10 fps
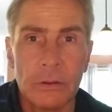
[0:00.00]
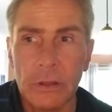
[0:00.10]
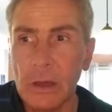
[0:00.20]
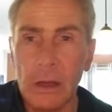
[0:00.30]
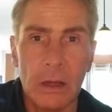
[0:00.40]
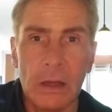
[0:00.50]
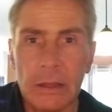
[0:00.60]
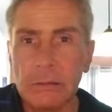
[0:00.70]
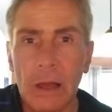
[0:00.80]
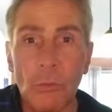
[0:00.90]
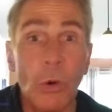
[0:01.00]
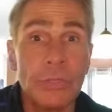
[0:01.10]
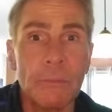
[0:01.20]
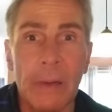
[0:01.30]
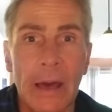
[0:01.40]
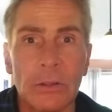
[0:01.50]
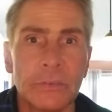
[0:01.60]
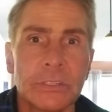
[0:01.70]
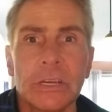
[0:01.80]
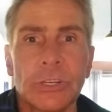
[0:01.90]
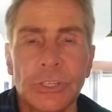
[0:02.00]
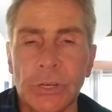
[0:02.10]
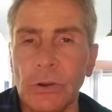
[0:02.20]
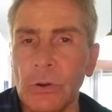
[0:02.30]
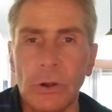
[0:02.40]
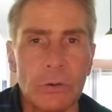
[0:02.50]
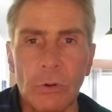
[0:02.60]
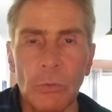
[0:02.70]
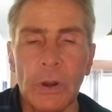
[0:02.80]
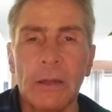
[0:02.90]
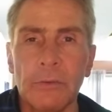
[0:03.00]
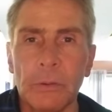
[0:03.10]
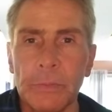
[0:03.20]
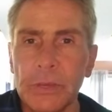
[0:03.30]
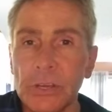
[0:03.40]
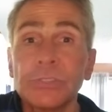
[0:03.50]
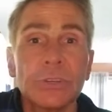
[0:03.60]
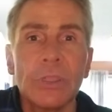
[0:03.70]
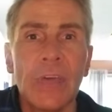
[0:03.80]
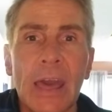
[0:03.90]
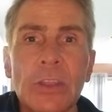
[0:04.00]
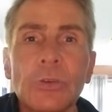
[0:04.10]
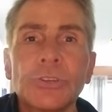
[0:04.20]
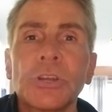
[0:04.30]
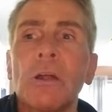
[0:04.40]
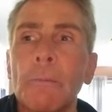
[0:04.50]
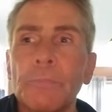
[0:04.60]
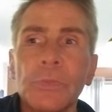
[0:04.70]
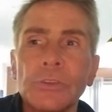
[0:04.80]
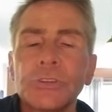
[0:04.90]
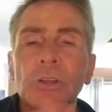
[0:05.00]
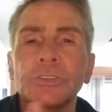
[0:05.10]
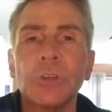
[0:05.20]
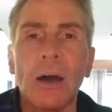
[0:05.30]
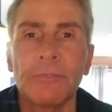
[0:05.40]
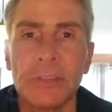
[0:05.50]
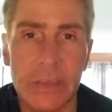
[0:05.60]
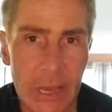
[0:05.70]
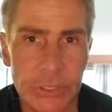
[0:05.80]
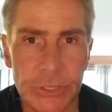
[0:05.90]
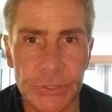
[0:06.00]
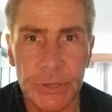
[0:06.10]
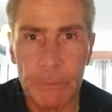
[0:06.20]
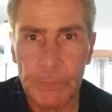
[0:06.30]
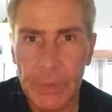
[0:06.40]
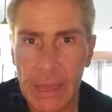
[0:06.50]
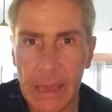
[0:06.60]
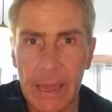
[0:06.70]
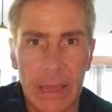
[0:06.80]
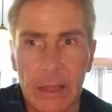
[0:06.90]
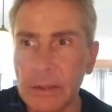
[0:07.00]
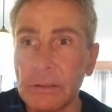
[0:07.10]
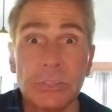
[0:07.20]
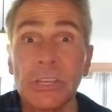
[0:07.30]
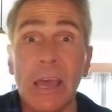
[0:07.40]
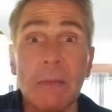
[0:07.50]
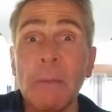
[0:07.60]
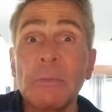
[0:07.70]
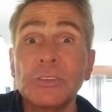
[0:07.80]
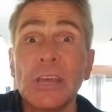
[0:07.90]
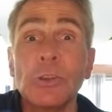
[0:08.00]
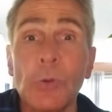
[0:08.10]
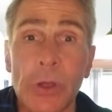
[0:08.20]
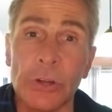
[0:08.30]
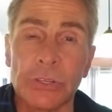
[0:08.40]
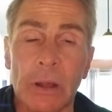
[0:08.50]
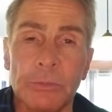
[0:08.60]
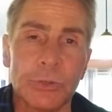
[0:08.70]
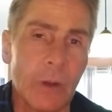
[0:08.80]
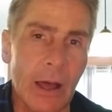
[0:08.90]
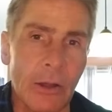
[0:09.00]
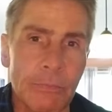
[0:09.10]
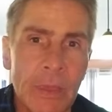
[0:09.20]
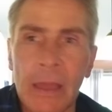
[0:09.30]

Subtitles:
I won the battle of addiction or whatever, because then you start softening the edges. And say New Year's comes around,